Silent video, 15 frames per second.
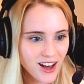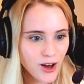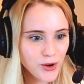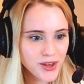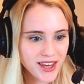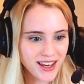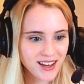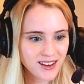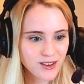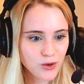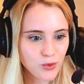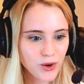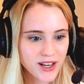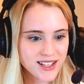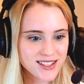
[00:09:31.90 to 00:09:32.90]
Okay,
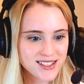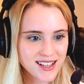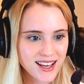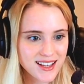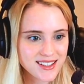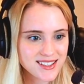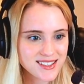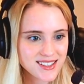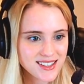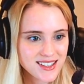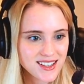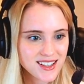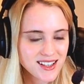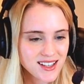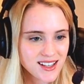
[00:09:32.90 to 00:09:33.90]
what is next?
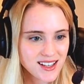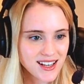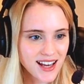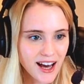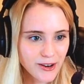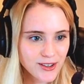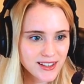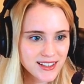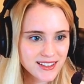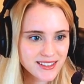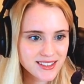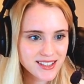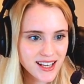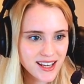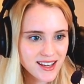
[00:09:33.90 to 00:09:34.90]
Now,
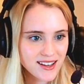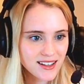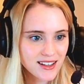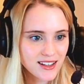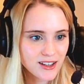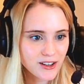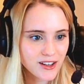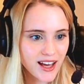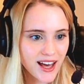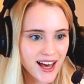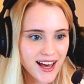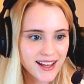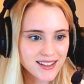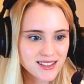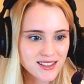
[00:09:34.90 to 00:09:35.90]
let's take a look
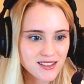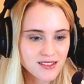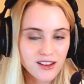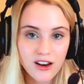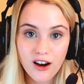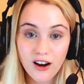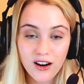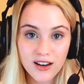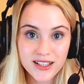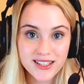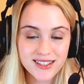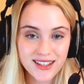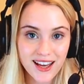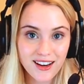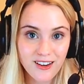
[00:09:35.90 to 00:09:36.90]
at the
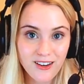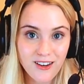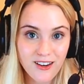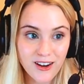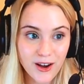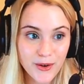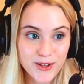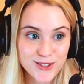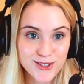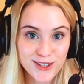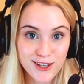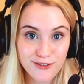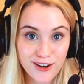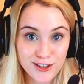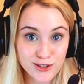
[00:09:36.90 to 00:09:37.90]
cards that are going to
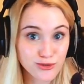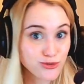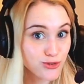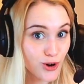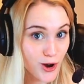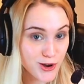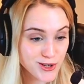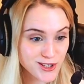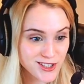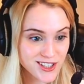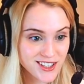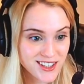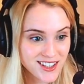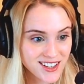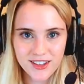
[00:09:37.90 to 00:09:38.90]
give us
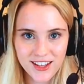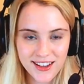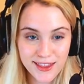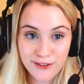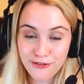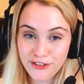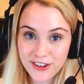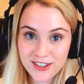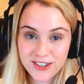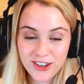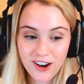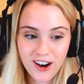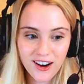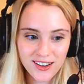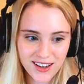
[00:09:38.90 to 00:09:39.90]
Frost. The first
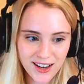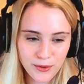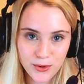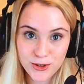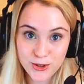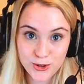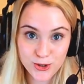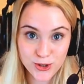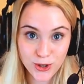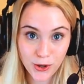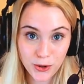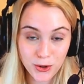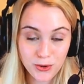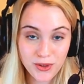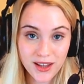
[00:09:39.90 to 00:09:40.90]
card I want to show
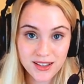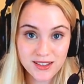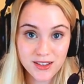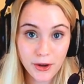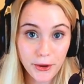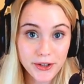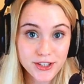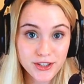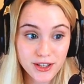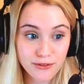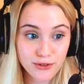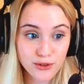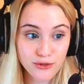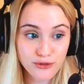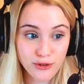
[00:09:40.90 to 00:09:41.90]
you that's going to
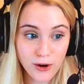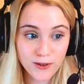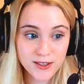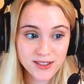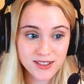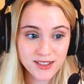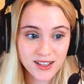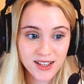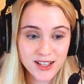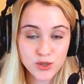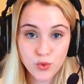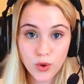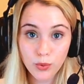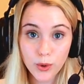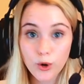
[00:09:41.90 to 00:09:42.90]
give you Frost
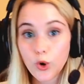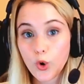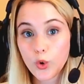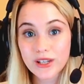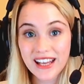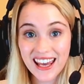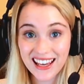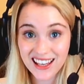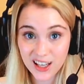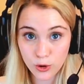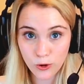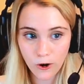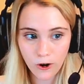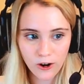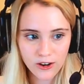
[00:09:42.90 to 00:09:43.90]
is what we call an
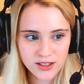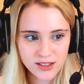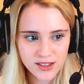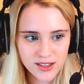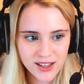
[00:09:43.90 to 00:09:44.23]
Echo card.